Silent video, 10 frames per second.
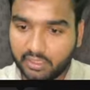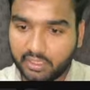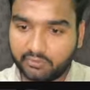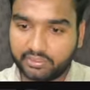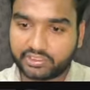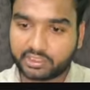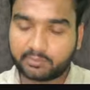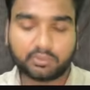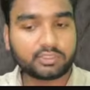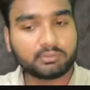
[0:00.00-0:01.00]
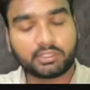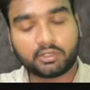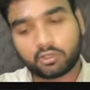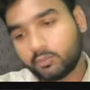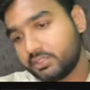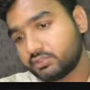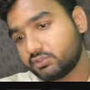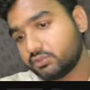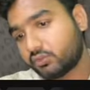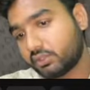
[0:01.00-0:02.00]
I will share both of the documents so
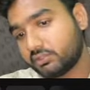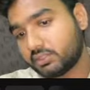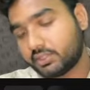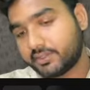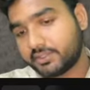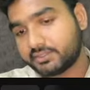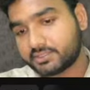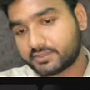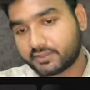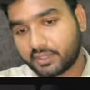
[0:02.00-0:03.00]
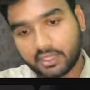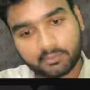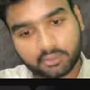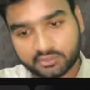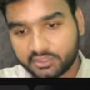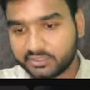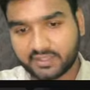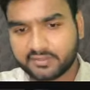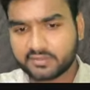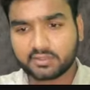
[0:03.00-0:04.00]
you can just learn about these
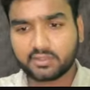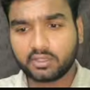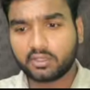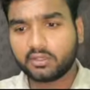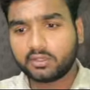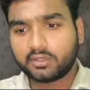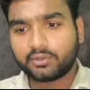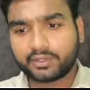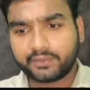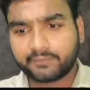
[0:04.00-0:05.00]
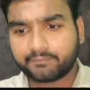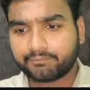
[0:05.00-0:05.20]
things. Okay.